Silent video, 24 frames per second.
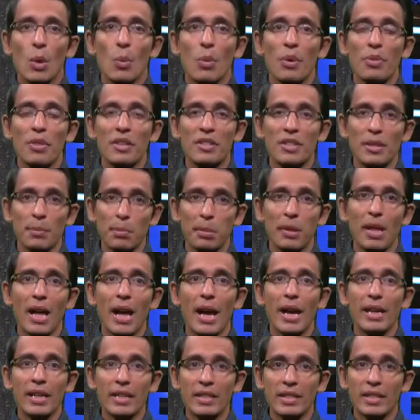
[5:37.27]
when the
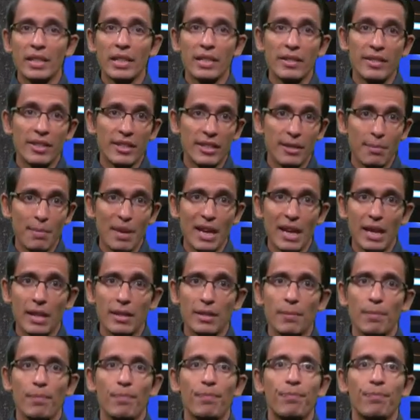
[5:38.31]
supply exceeds the demand.